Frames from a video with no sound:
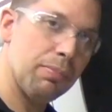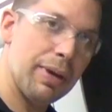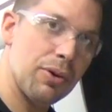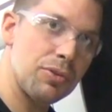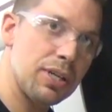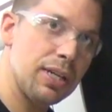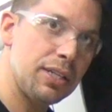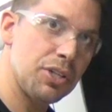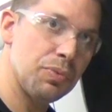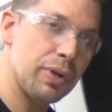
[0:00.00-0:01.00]
mount
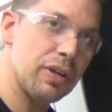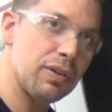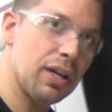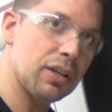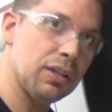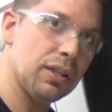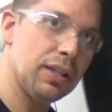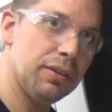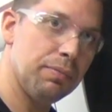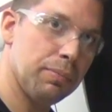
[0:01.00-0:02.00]
to rear knuckle
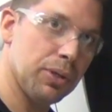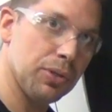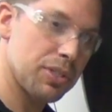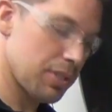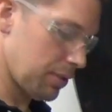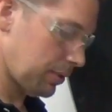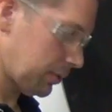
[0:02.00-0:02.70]
bolts.